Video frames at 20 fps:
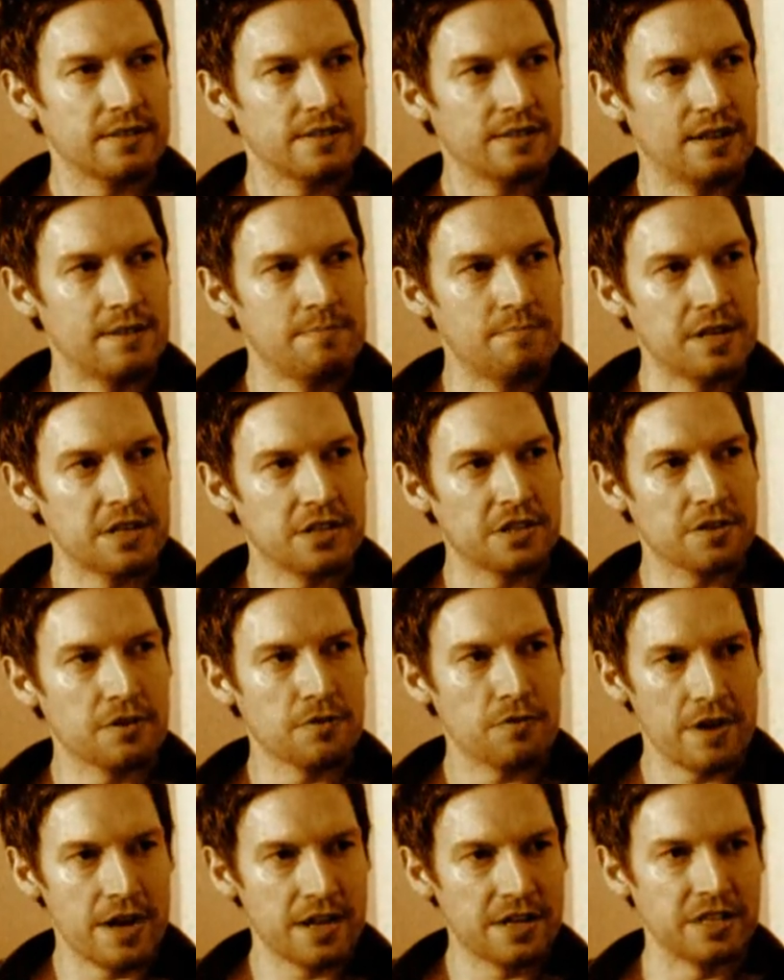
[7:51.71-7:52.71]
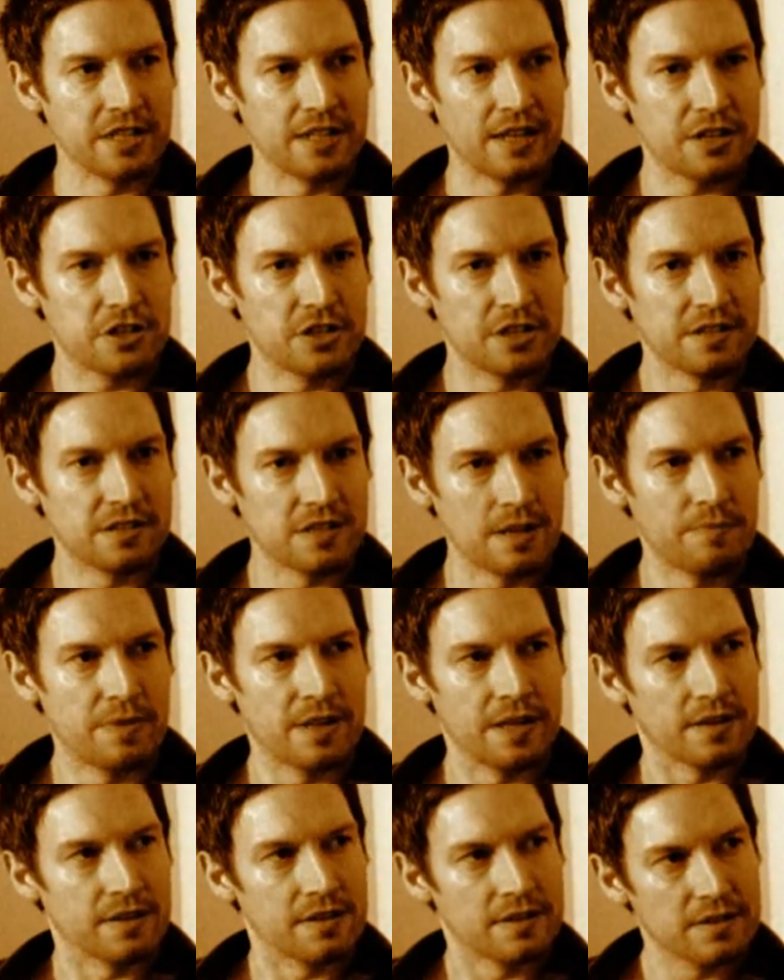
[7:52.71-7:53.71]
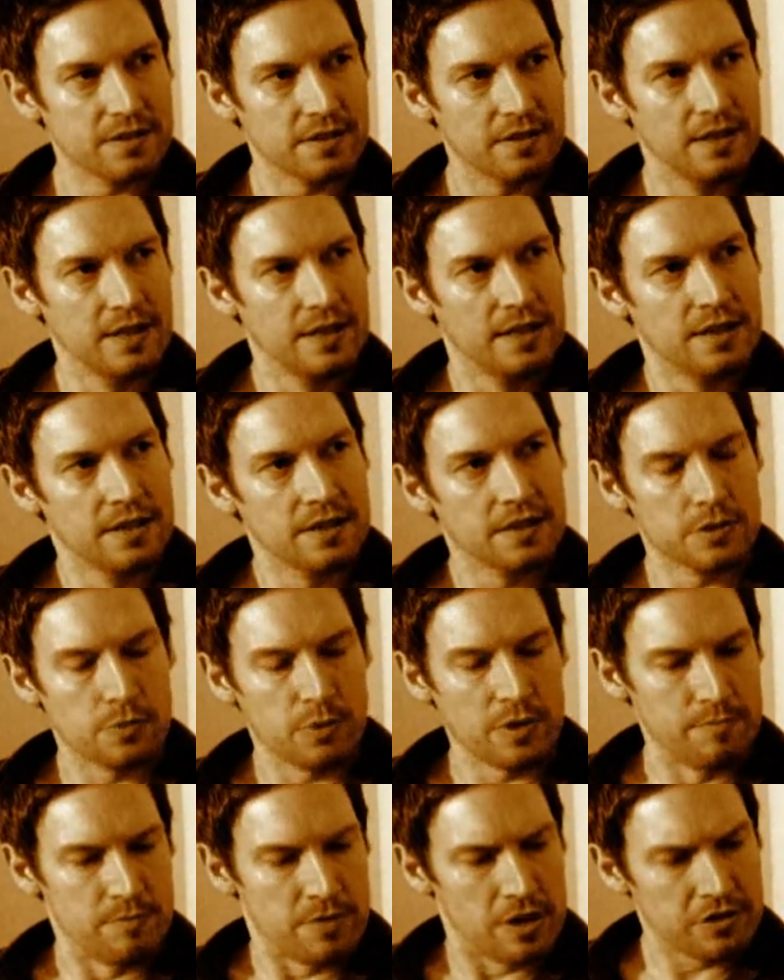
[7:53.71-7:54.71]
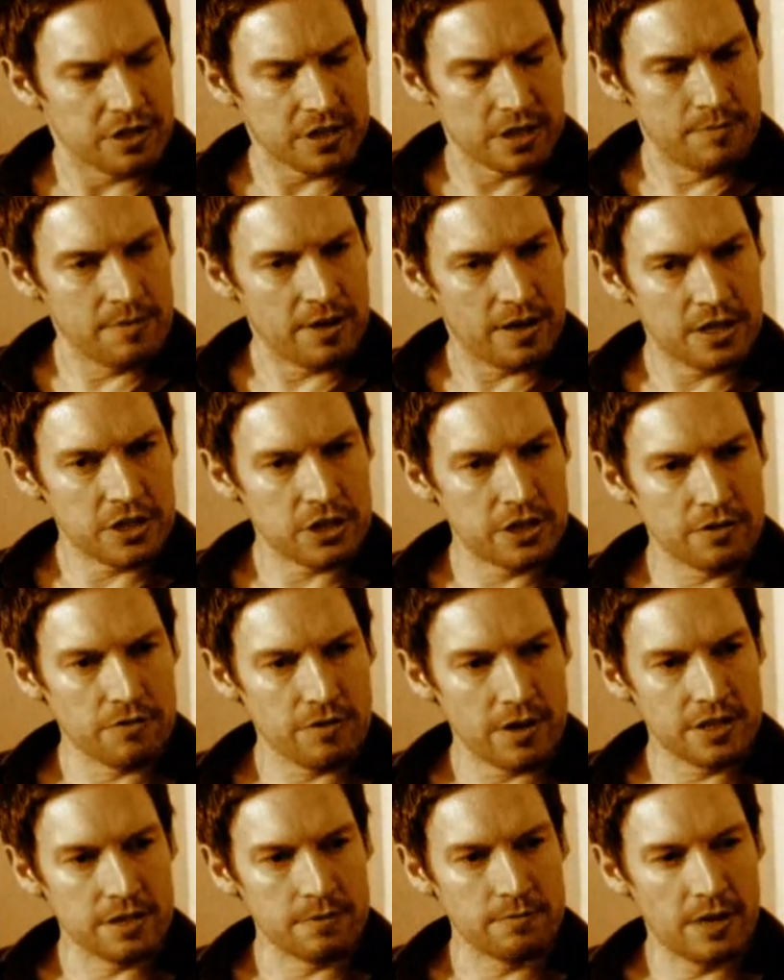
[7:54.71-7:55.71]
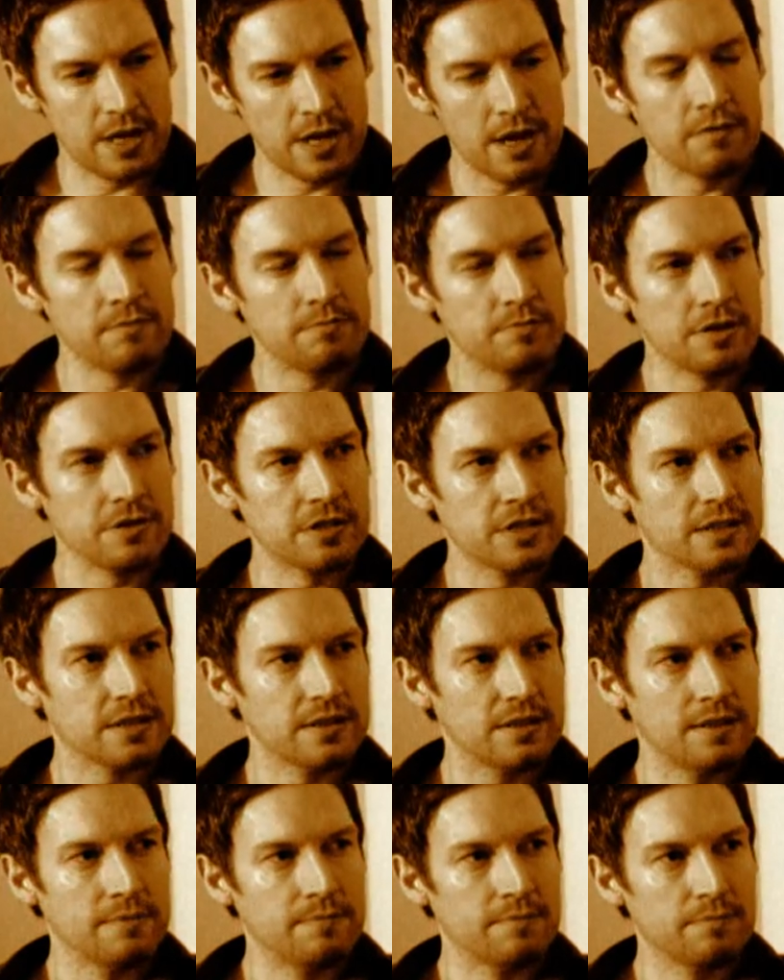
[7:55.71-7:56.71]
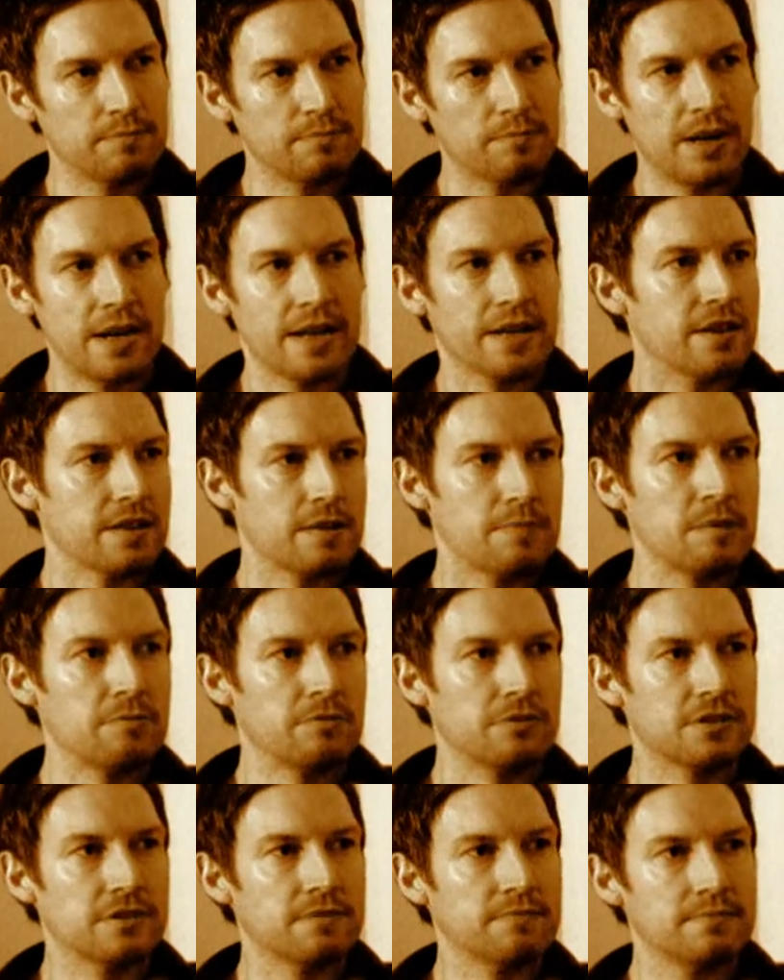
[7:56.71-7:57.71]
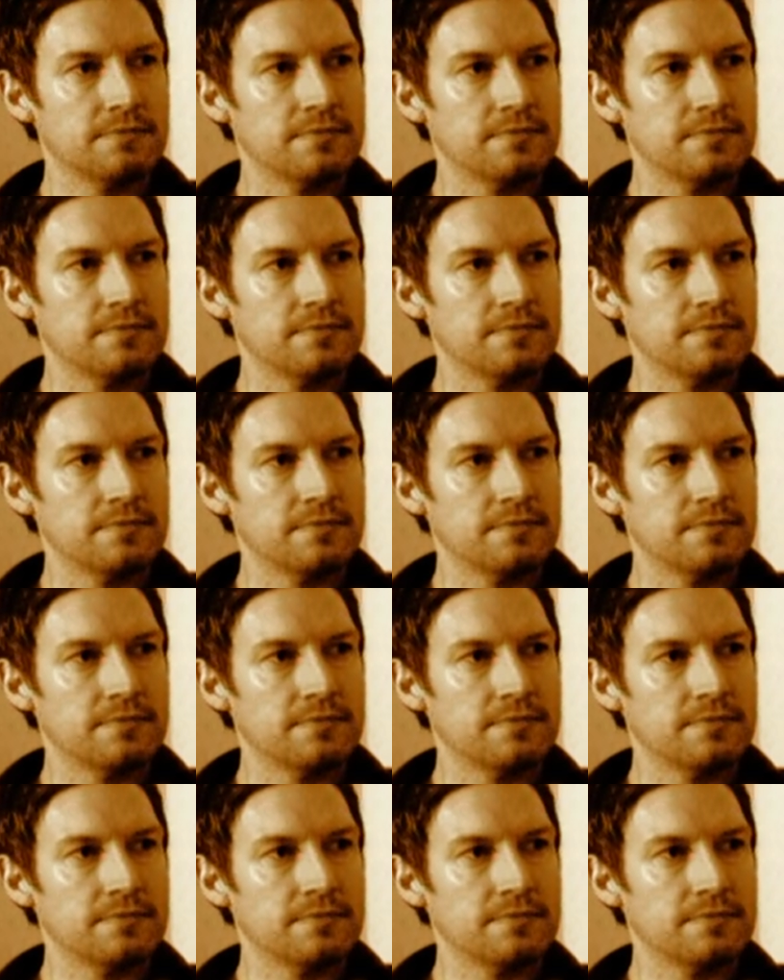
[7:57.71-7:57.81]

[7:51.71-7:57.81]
Mm. I missed creating actually something because with the music, I'm not actually creating my own music. I'm playing other people's.